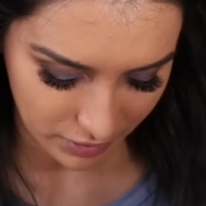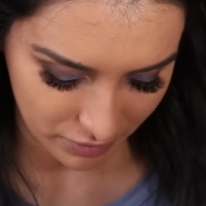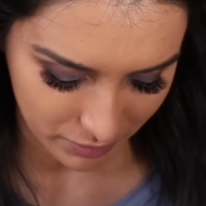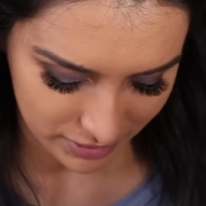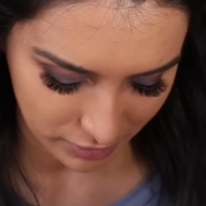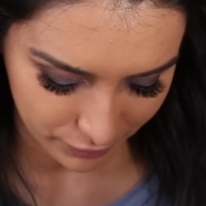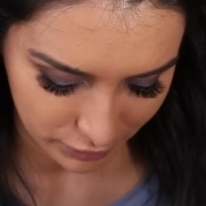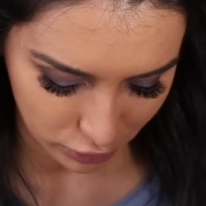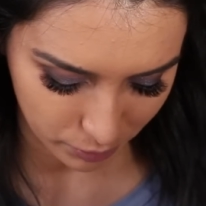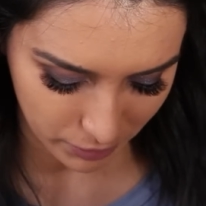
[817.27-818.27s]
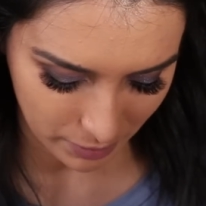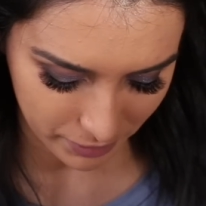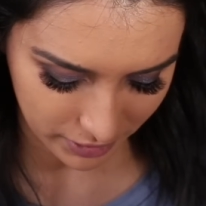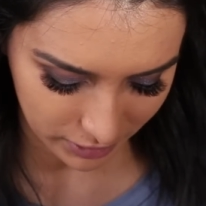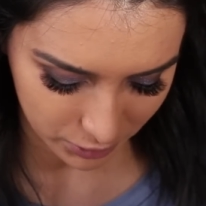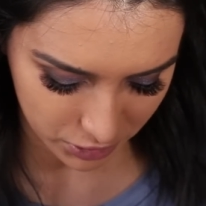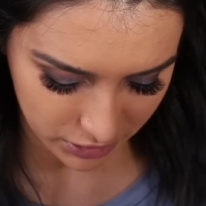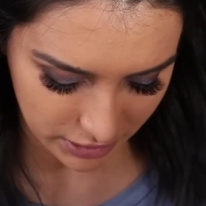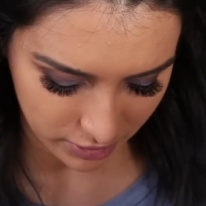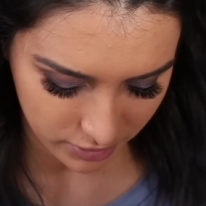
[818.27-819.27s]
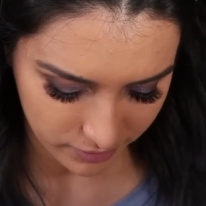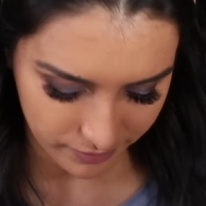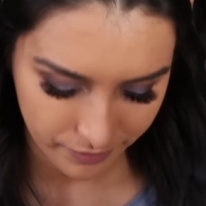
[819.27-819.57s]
Give myself a little pop of color here.